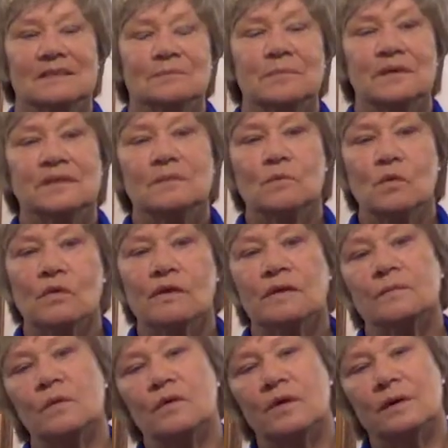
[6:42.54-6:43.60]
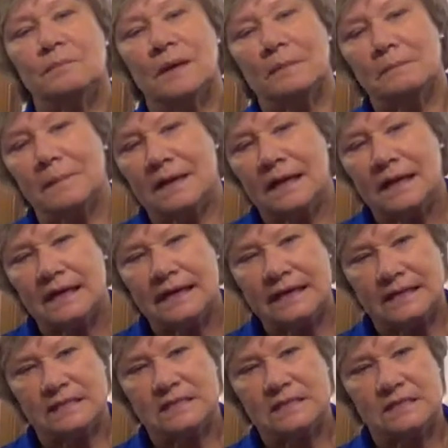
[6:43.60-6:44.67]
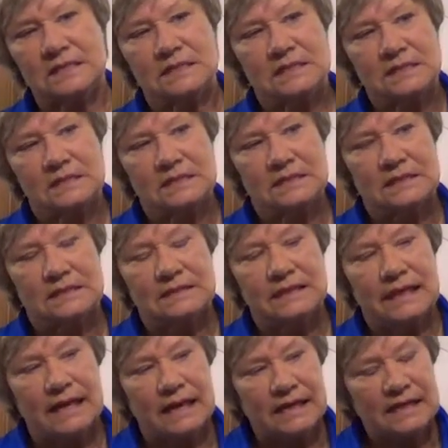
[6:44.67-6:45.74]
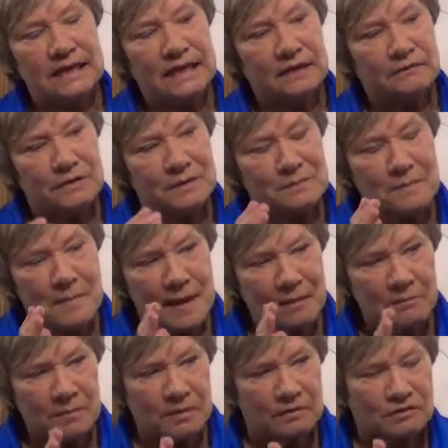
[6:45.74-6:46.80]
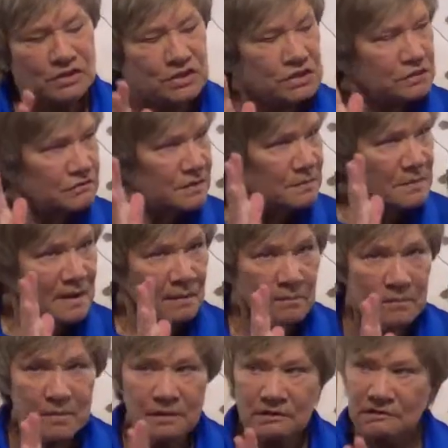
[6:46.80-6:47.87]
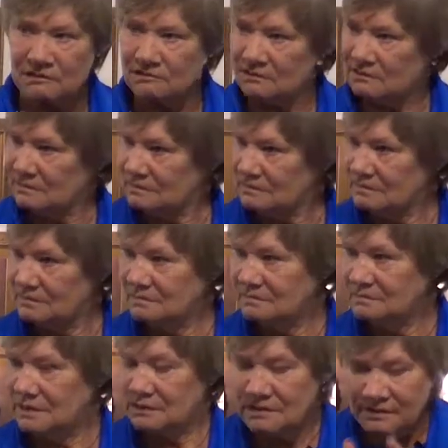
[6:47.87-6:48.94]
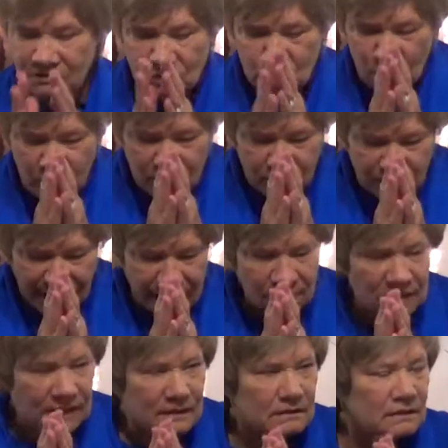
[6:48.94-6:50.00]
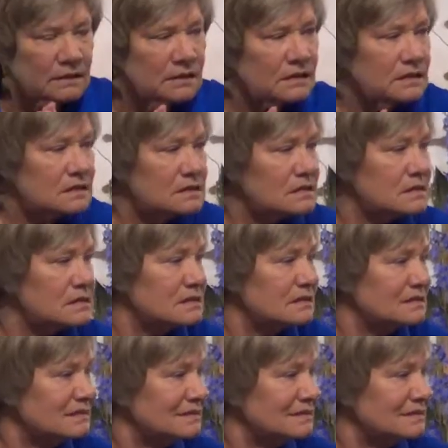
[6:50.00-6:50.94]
But the more and more in my mind that I can remember, just remember, you don't have to walk around like this.